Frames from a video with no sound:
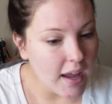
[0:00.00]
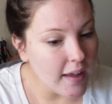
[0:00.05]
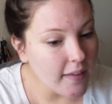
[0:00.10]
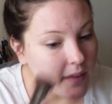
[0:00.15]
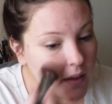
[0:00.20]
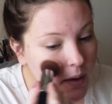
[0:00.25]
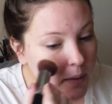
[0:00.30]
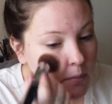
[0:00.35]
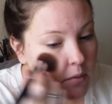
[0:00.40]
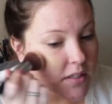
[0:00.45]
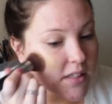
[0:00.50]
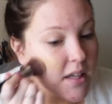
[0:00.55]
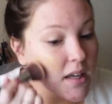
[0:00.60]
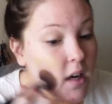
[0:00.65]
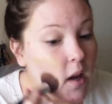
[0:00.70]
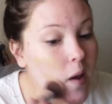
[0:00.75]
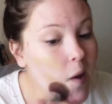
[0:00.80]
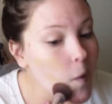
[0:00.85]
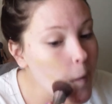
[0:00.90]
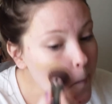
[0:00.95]
And then I'm just
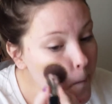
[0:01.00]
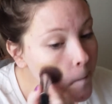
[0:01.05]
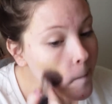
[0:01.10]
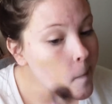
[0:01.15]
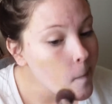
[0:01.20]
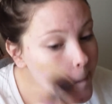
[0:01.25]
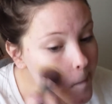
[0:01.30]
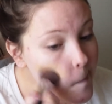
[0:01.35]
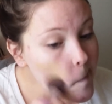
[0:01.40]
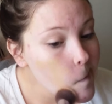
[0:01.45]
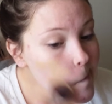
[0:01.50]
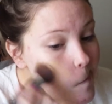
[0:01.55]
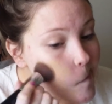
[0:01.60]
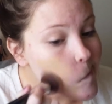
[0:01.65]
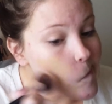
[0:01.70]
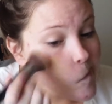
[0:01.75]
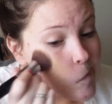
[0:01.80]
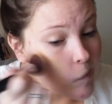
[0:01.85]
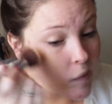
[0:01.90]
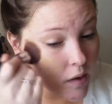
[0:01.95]
gonna
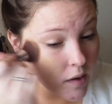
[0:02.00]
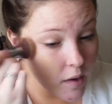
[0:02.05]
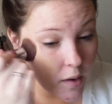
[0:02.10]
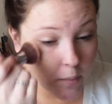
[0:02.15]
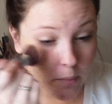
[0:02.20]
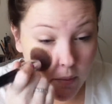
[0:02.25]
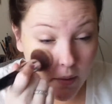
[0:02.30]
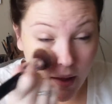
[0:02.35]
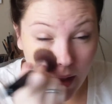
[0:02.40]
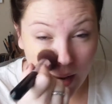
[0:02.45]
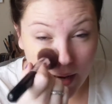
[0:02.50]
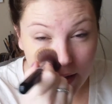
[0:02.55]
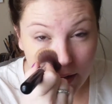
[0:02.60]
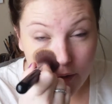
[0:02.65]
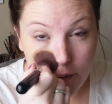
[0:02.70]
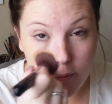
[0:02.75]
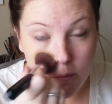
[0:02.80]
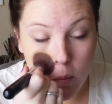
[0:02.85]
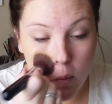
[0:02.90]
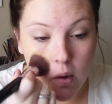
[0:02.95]
kind
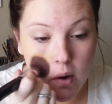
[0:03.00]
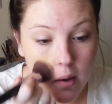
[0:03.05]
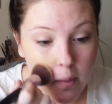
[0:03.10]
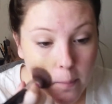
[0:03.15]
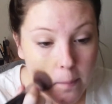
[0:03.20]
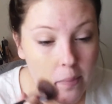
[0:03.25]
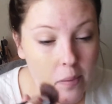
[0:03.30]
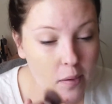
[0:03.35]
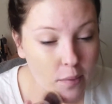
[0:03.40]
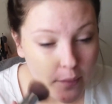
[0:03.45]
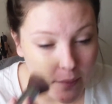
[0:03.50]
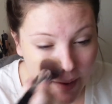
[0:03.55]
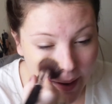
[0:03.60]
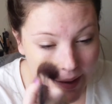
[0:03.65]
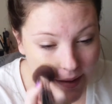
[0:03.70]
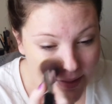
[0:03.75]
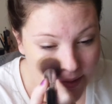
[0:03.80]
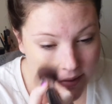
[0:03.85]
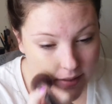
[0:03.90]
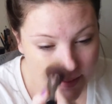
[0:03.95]
of more
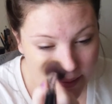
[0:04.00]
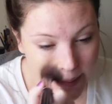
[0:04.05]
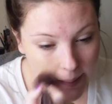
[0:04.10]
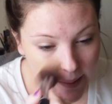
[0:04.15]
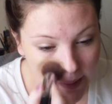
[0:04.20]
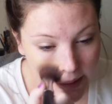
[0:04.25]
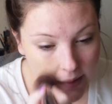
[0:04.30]
press